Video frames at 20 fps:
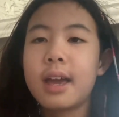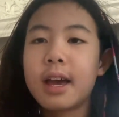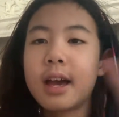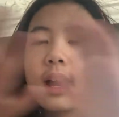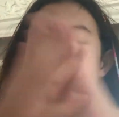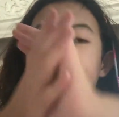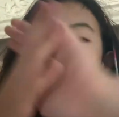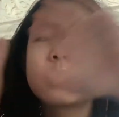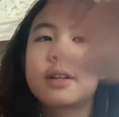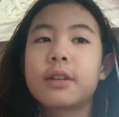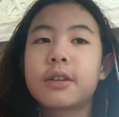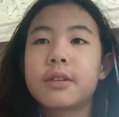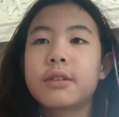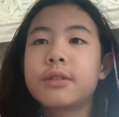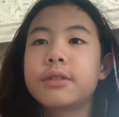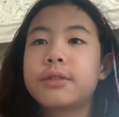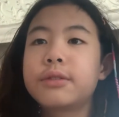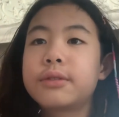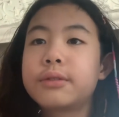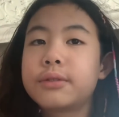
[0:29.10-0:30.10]
I'm gonna
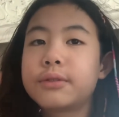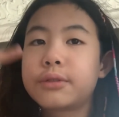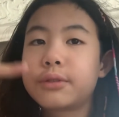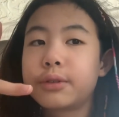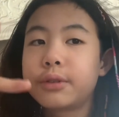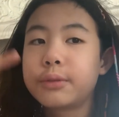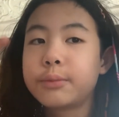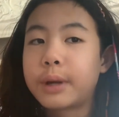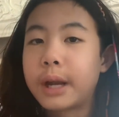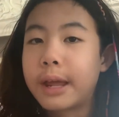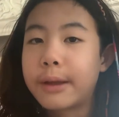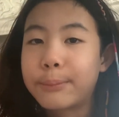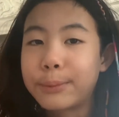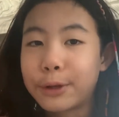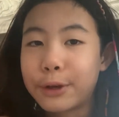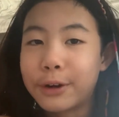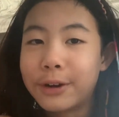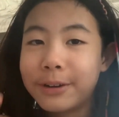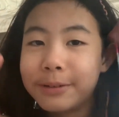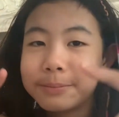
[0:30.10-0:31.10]
go through what
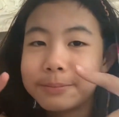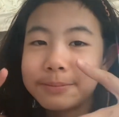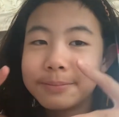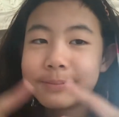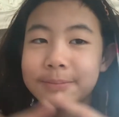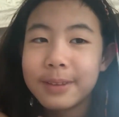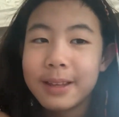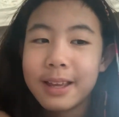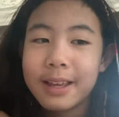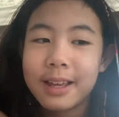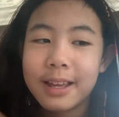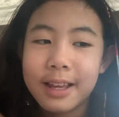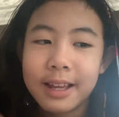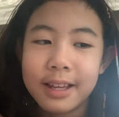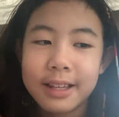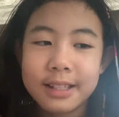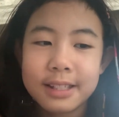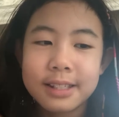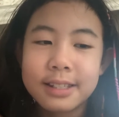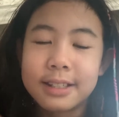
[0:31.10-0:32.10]
I've got.
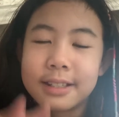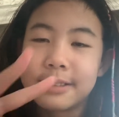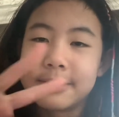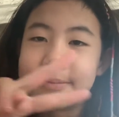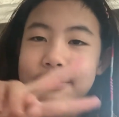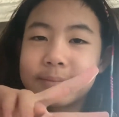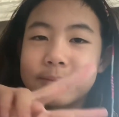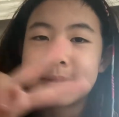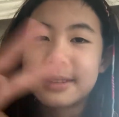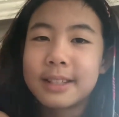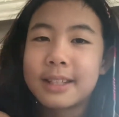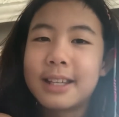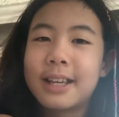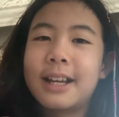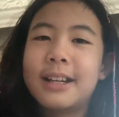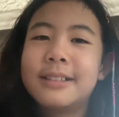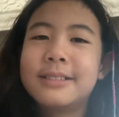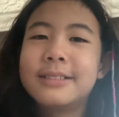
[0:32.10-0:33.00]
So, yeah.